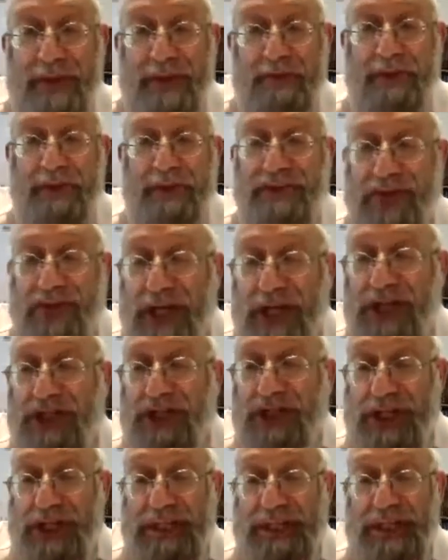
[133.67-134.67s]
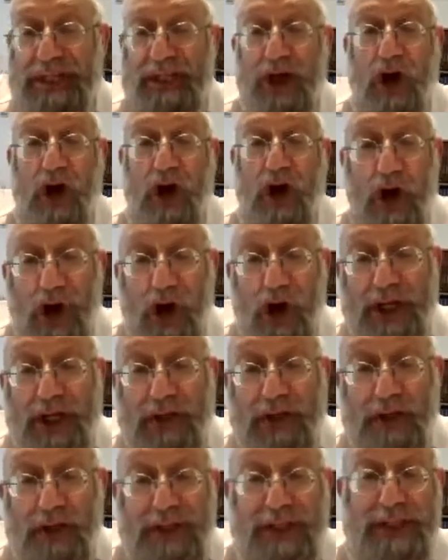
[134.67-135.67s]
Rav Sheshes
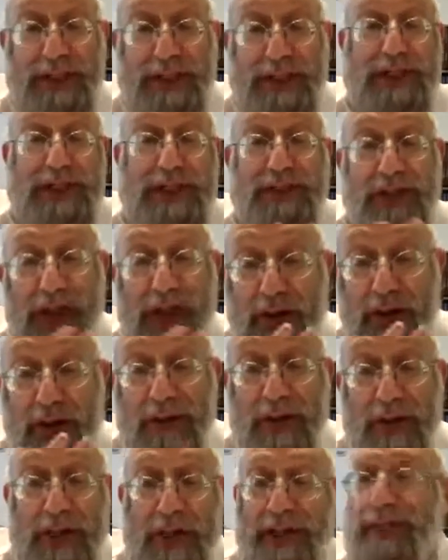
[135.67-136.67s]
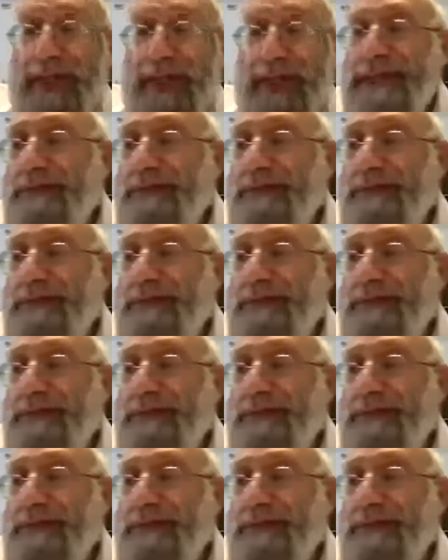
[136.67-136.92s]
argues and says, no, it doesn't